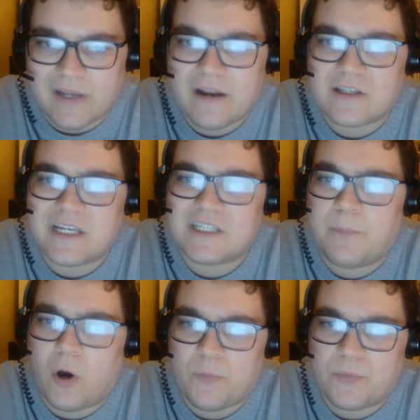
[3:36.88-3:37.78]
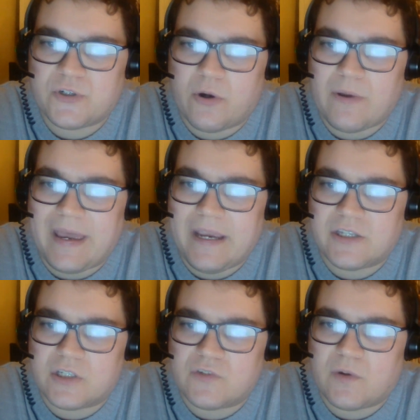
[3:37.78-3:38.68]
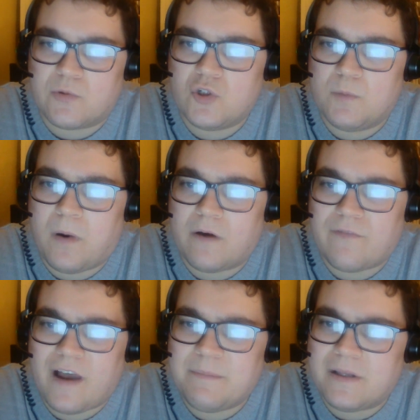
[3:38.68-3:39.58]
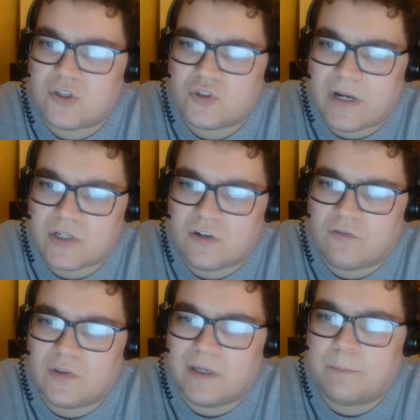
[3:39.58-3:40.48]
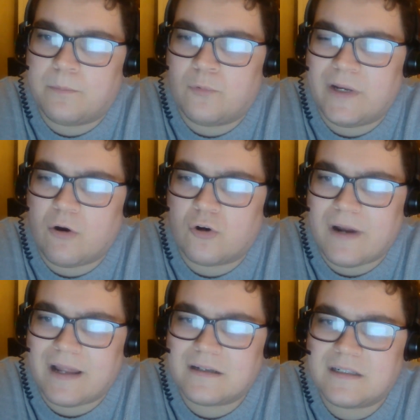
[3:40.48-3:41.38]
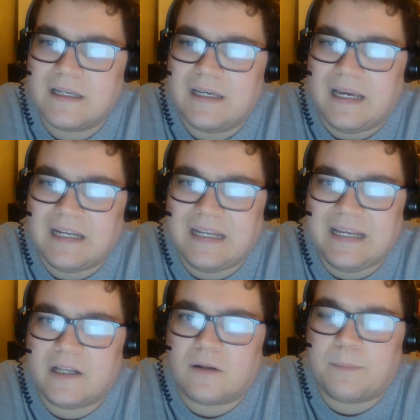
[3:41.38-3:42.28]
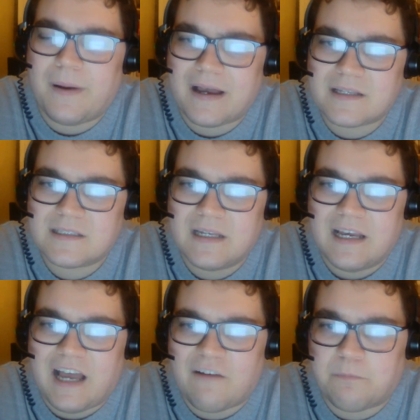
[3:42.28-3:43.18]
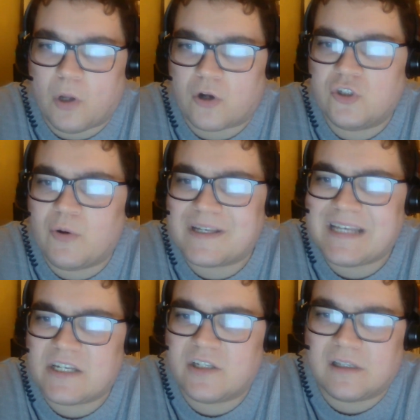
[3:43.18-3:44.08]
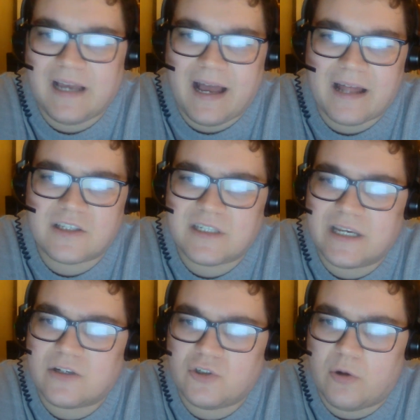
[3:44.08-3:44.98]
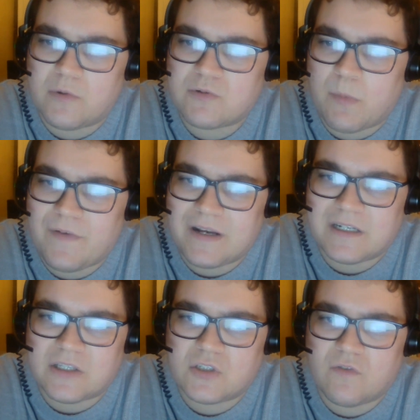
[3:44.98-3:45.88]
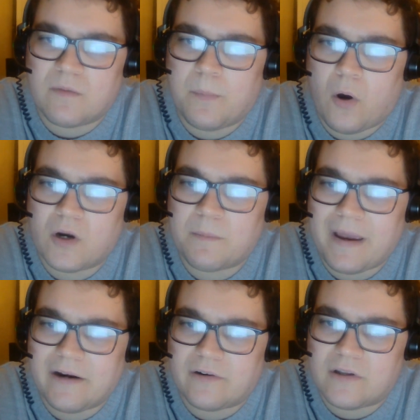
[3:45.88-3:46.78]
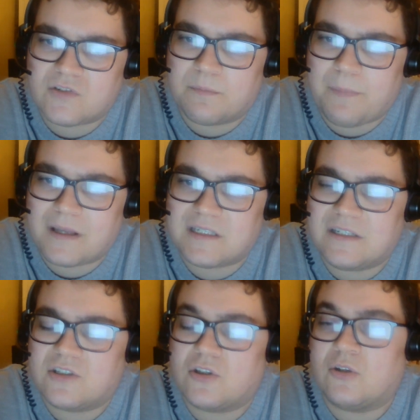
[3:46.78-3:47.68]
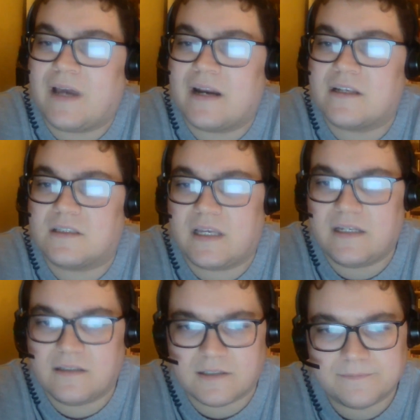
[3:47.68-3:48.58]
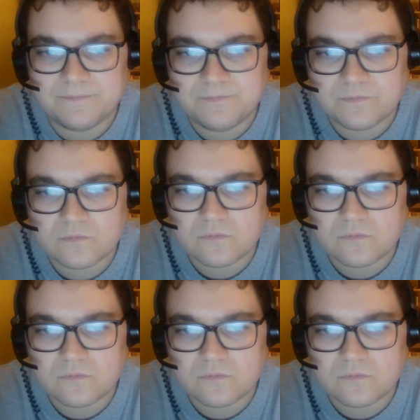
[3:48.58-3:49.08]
United States Border Patrol agents from 2.5 mile stretch of the Rio Grande in Eagle Pass have blocked U.S. National Guard state troops from preventing southern border migrants from passing into the United States.